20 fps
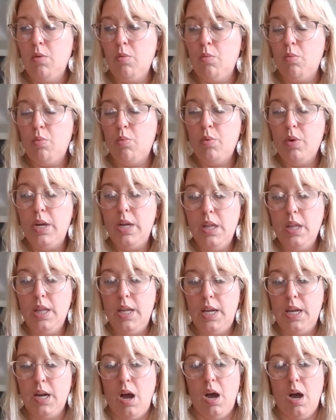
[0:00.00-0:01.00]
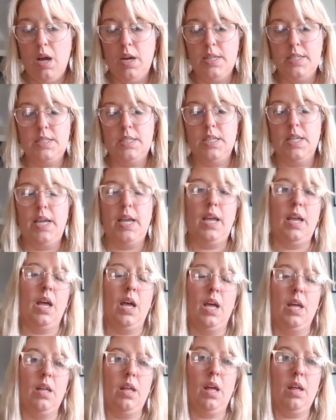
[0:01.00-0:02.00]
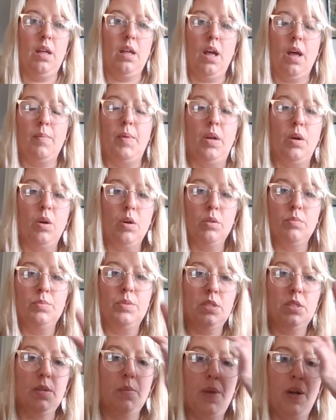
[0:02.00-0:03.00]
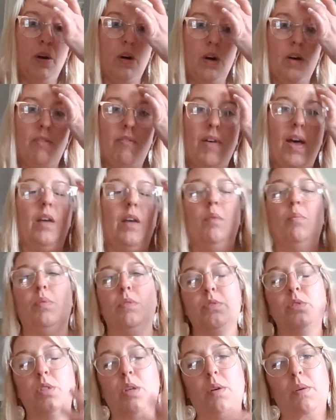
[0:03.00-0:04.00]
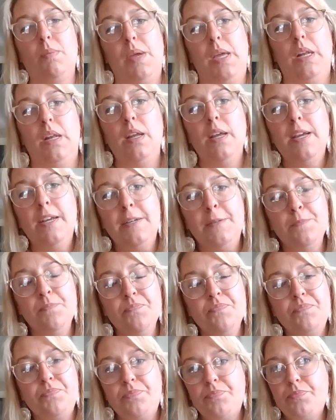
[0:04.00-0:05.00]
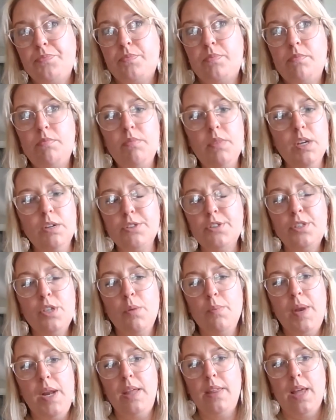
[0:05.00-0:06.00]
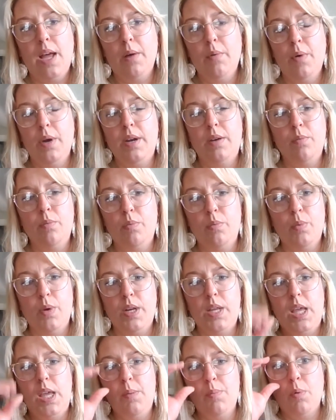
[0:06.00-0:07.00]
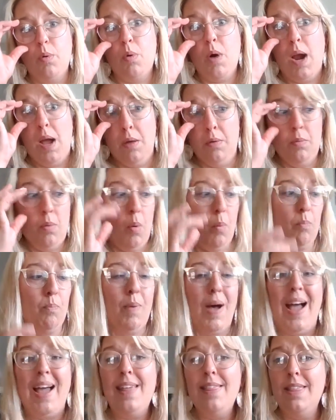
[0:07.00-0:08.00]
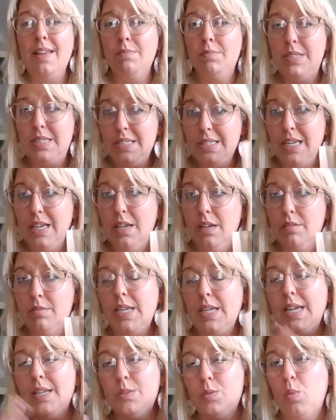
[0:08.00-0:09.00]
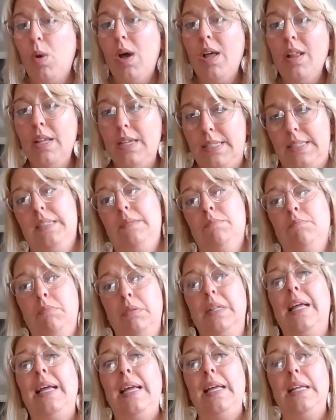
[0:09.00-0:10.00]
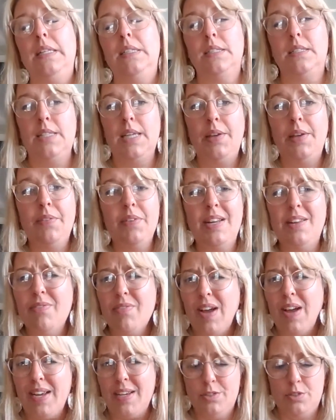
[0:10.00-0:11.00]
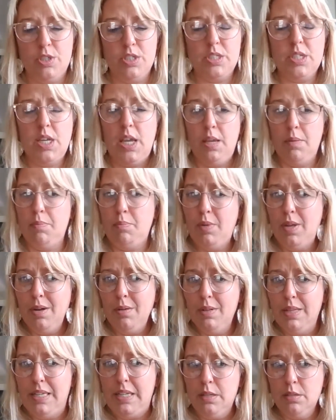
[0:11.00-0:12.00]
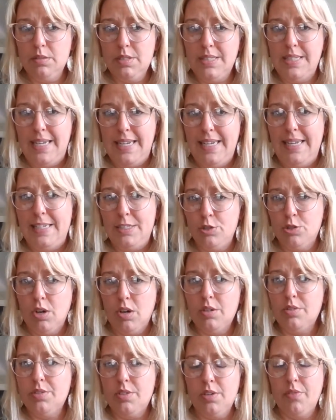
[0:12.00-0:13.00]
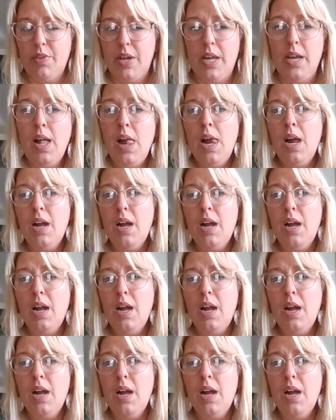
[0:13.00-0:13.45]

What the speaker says: Really and honestly, I mean, herbs to me are invaluable. So, I mean, there's so many that I would keep around by themselves as well as in blends, even if I could just keep, little teeny jars of it.